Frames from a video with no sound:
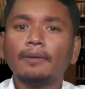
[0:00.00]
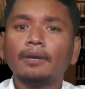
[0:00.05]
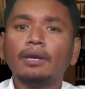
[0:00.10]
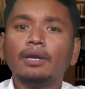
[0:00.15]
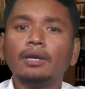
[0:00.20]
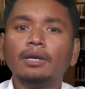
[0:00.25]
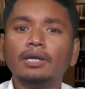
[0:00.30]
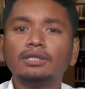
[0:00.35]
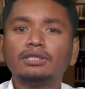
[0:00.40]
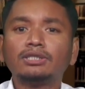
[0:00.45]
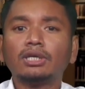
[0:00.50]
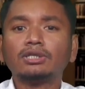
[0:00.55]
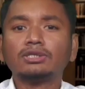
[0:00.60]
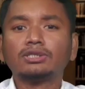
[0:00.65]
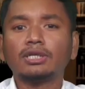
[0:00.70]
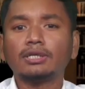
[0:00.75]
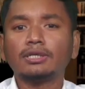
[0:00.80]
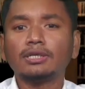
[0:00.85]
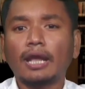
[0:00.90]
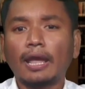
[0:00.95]

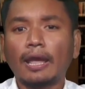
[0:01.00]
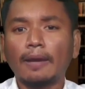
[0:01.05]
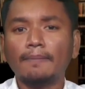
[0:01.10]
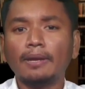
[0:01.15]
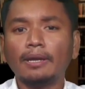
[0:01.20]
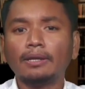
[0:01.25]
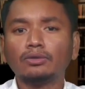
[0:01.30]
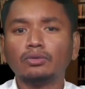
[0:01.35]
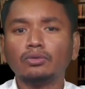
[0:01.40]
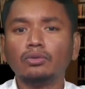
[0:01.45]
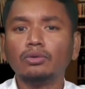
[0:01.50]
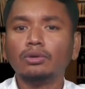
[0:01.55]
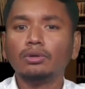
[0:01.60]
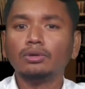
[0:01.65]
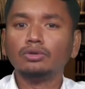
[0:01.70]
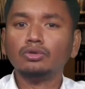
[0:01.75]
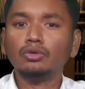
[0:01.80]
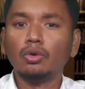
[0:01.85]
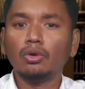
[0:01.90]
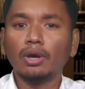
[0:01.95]
researcher having to
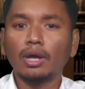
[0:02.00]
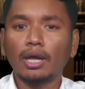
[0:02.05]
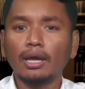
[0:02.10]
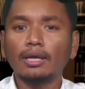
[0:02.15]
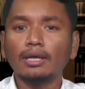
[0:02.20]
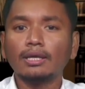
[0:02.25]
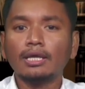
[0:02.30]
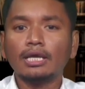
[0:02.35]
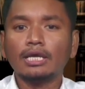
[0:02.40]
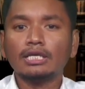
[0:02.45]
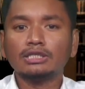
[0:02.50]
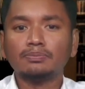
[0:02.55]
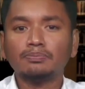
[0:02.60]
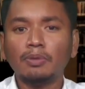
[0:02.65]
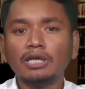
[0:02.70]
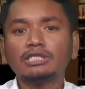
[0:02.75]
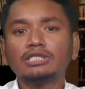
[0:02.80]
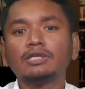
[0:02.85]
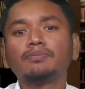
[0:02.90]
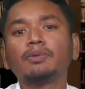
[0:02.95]
know a
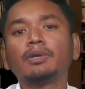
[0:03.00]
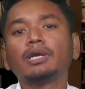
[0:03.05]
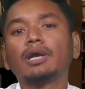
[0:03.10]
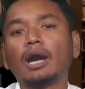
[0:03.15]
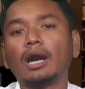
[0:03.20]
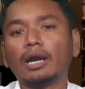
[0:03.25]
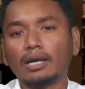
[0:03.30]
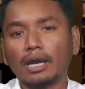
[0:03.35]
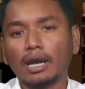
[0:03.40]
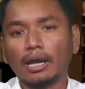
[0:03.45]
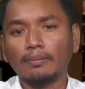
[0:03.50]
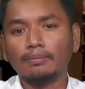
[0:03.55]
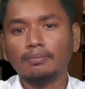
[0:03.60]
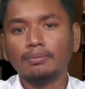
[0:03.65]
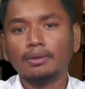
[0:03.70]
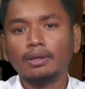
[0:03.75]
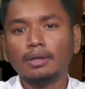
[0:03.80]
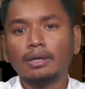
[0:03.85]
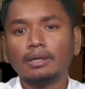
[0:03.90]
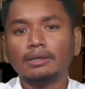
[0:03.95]
specific archive.
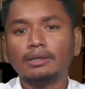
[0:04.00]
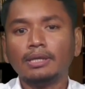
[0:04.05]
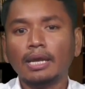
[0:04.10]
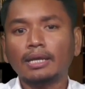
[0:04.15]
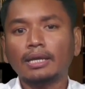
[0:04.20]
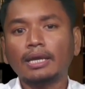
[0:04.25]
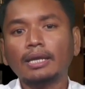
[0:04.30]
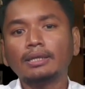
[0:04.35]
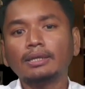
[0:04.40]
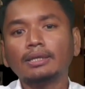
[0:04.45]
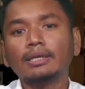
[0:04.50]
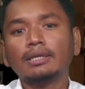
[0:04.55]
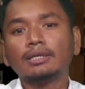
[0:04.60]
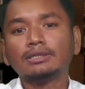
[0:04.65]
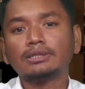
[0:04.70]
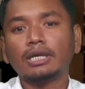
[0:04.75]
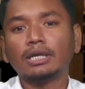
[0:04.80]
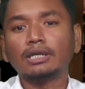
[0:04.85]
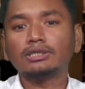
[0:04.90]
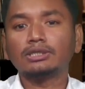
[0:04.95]
They can
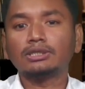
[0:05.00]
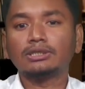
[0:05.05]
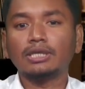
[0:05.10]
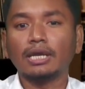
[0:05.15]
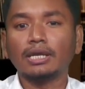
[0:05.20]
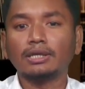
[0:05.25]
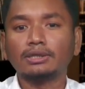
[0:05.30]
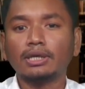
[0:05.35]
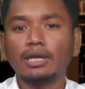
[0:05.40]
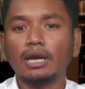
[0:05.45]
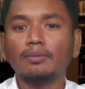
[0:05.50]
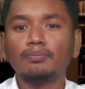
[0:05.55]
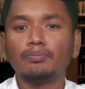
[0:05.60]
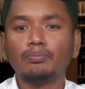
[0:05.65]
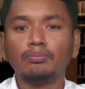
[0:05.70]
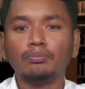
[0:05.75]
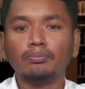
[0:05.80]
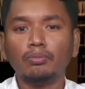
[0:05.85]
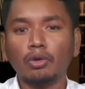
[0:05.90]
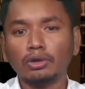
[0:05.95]
search central
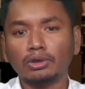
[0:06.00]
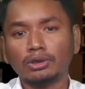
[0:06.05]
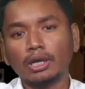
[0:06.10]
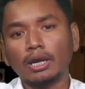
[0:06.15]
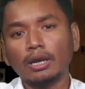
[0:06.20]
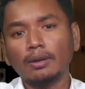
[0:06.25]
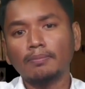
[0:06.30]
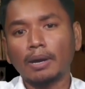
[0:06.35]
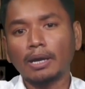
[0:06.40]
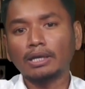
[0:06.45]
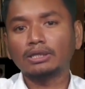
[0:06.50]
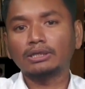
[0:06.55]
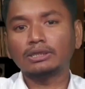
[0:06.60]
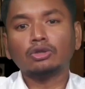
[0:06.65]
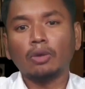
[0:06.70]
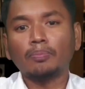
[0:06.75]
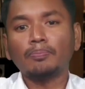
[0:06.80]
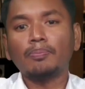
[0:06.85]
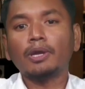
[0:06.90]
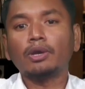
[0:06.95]
portal by
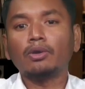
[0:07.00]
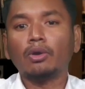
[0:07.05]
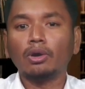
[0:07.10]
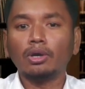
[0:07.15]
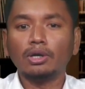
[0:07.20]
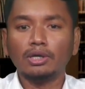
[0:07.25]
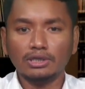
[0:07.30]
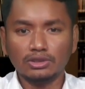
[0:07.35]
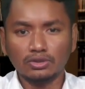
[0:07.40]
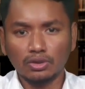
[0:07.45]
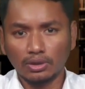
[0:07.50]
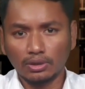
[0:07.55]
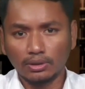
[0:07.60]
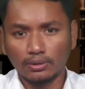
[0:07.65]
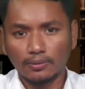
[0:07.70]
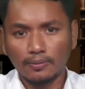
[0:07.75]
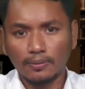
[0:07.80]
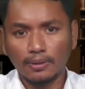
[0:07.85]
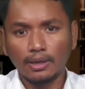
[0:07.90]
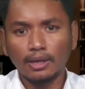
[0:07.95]
topic or region.
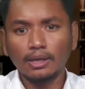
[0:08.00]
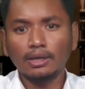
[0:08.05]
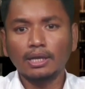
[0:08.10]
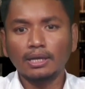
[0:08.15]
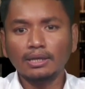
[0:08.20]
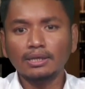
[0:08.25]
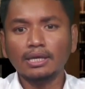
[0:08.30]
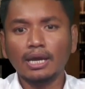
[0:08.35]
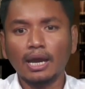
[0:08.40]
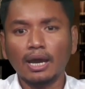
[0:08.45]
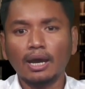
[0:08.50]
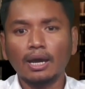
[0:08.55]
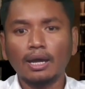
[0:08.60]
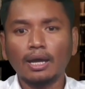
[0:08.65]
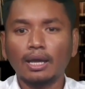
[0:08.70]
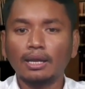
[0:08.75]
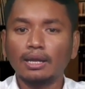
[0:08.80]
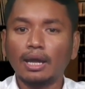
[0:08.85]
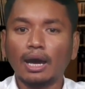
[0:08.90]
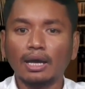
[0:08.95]
In India
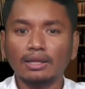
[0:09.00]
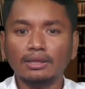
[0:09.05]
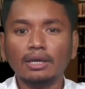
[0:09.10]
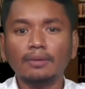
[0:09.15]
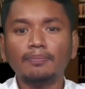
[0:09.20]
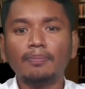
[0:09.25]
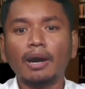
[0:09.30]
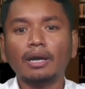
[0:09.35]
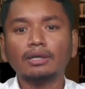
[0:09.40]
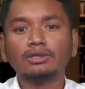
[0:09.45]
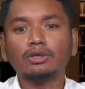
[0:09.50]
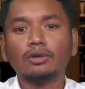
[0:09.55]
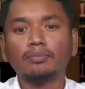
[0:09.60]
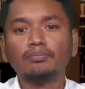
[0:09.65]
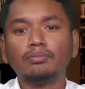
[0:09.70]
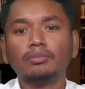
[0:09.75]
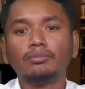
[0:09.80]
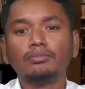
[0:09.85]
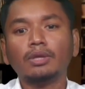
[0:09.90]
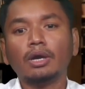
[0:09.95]
and other parts of
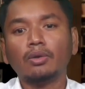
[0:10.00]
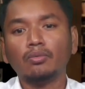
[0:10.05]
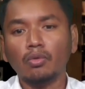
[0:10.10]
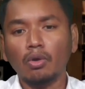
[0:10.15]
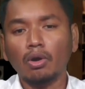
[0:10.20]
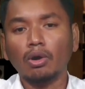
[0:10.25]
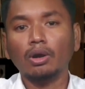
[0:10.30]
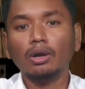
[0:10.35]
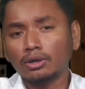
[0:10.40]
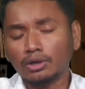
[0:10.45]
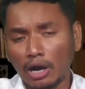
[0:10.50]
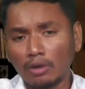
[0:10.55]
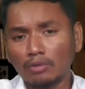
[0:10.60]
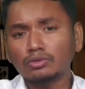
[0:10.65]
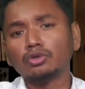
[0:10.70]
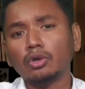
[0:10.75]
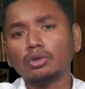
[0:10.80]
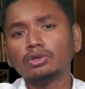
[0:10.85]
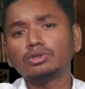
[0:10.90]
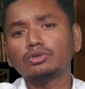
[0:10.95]
the world,
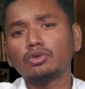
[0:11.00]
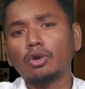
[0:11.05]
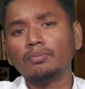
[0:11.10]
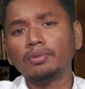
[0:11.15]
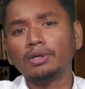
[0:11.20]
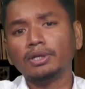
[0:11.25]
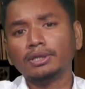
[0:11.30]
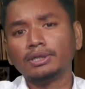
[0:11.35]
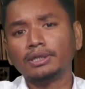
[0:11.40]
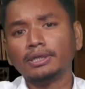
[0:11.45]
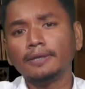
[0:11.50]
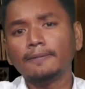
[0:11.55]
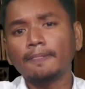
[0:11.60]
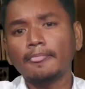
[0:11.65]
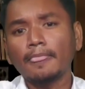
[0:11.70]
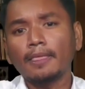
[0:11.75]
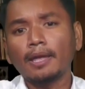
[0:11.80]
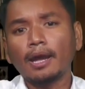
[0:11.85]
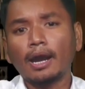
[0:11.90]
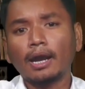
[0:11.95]
crowdsourced community
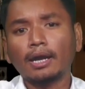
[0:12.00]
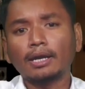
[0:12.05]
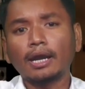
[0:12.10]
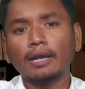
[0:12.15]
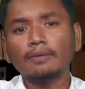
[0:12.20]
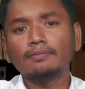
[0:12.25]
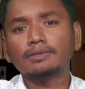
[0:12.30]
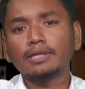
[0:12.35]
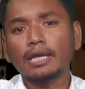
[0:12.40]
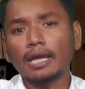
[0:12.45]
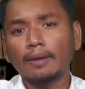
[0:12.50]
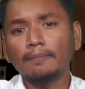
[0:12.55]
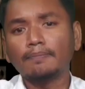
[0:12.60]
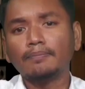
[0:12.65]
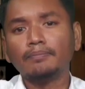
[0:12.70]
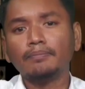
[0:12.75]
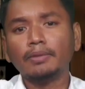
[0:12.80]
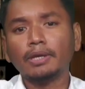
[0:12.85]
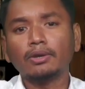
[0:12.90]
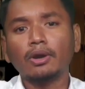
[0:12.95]
archives have
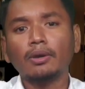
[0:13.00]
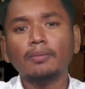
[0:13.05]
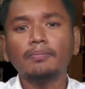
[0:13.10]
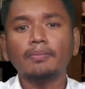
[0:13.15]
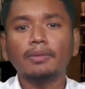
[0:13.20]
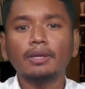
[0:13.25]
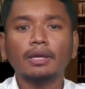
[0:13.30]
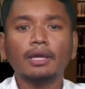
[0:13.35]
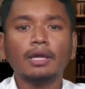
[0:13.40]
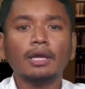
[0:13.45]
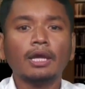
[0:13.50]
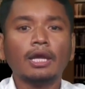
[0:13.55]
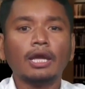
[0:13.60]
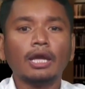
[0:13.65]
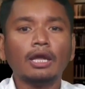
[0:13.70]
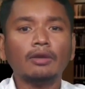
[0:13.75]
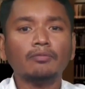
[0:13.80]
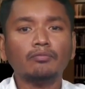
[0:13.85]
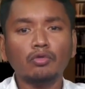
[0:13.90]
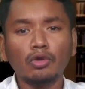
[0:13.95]
become
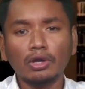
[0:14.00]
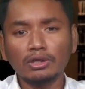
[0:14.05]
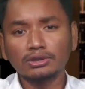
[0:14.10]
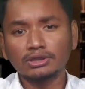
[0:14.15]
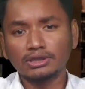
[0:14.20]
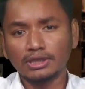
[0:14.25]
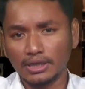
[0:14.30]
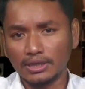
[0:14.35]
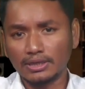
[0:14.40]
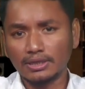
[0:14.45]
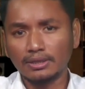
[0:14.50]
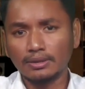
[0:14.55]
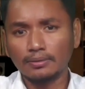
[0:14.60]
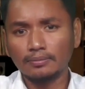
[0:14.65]
influential.